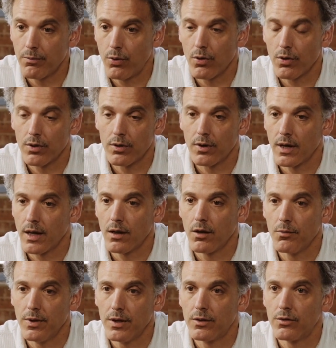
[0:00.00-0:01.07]
important
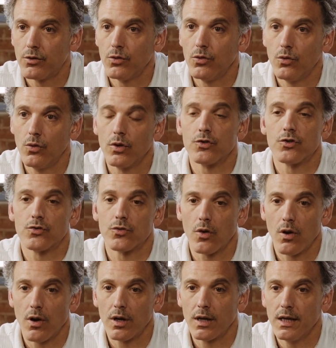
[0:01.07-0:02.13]
element to a
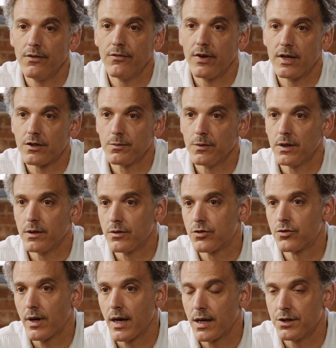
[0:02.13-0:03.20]
strong investment
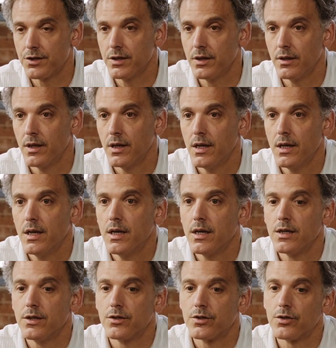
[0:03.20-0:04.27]
strategy
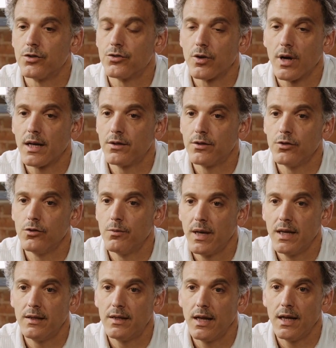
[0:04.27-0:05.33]
is to try to
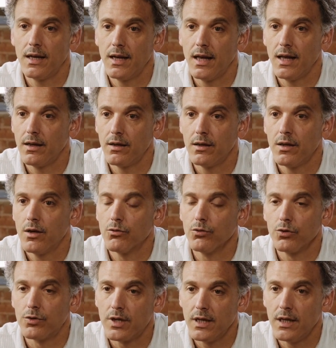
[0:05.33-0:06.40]
maintain a
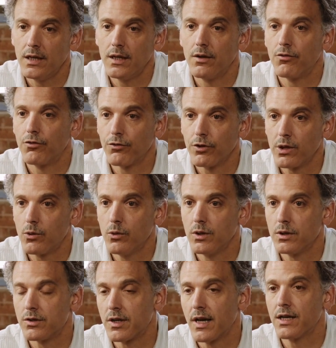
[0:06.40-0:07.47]
routine and
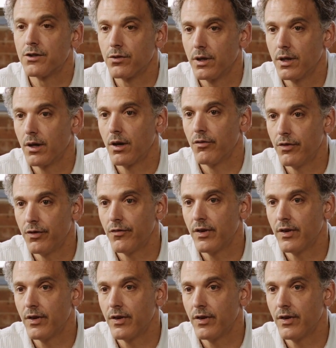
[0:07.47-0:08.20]
frequent scheduling of